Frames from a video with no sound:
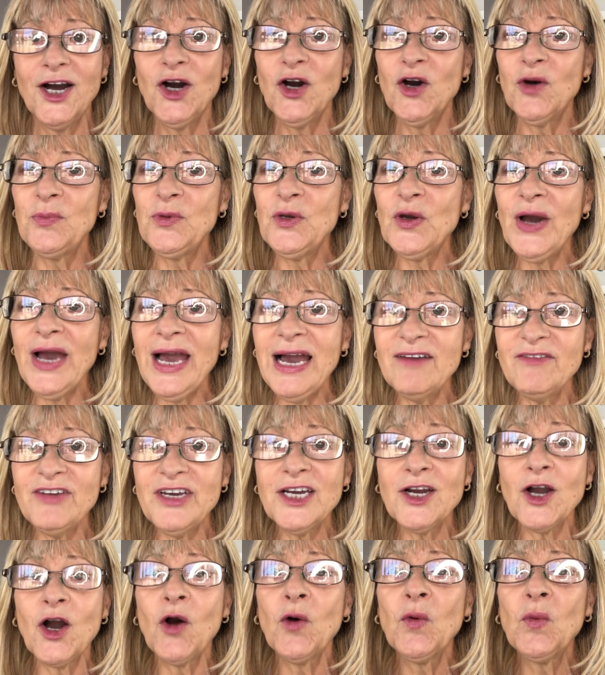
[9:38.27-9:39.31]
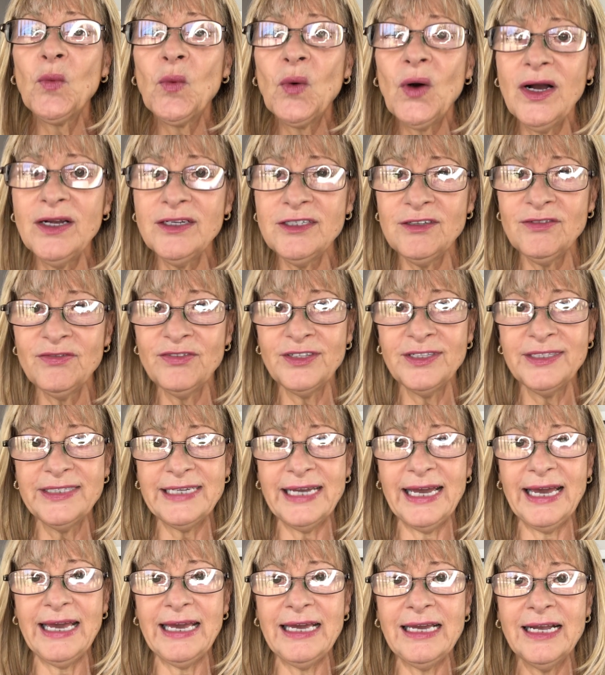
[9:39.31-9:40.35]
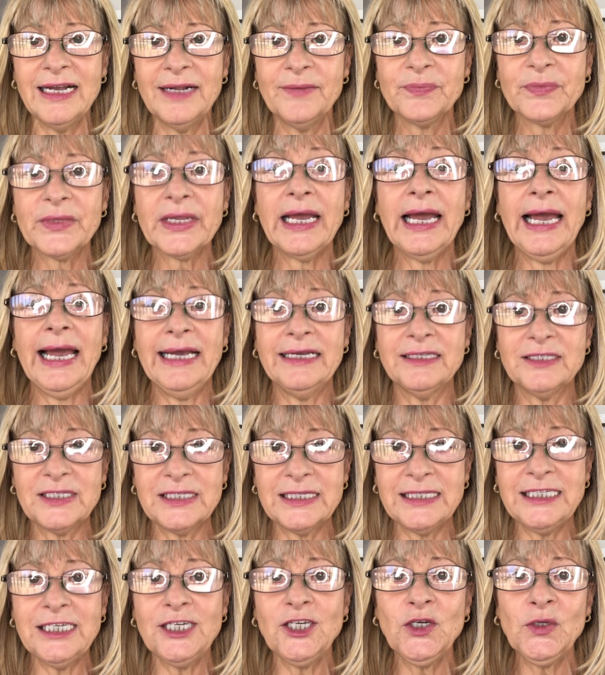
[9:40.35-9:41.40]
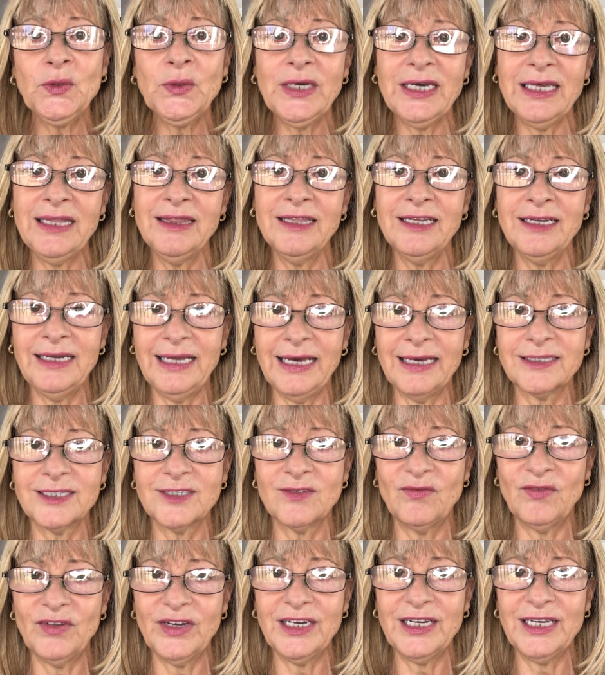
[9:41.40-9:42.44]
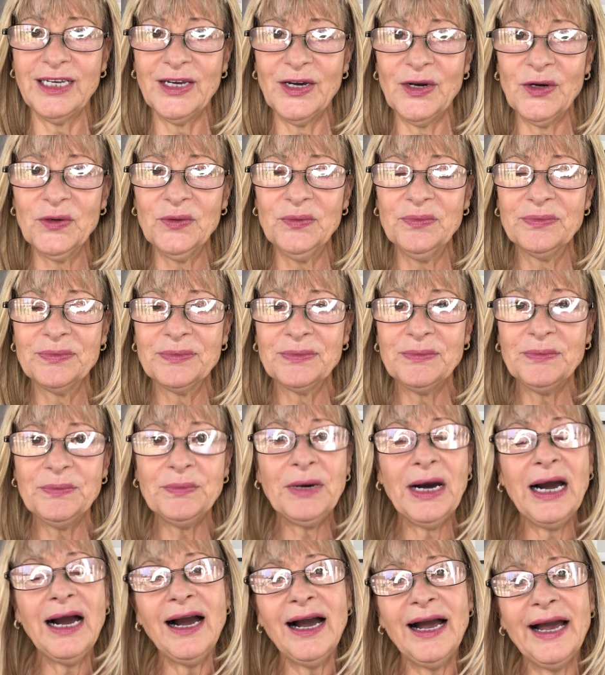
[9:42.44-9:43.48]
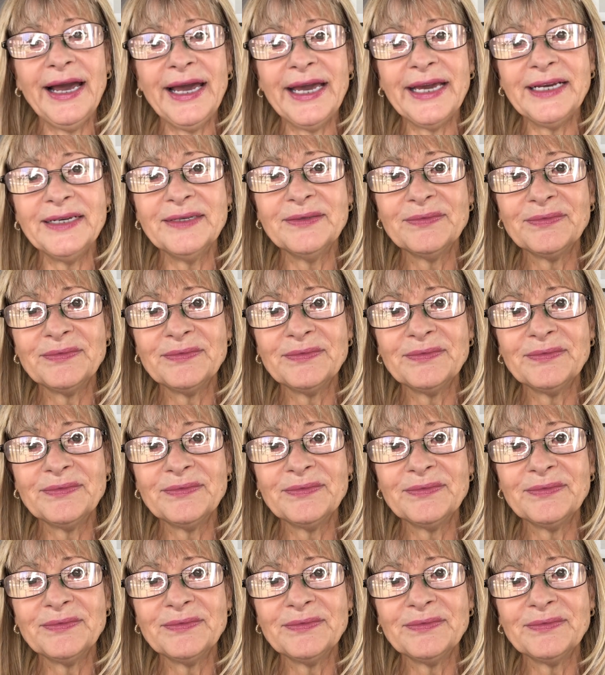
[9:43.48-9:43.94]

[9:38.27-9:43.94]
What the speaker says: Hope you're having a wonderful day and see you in the next video. Bye.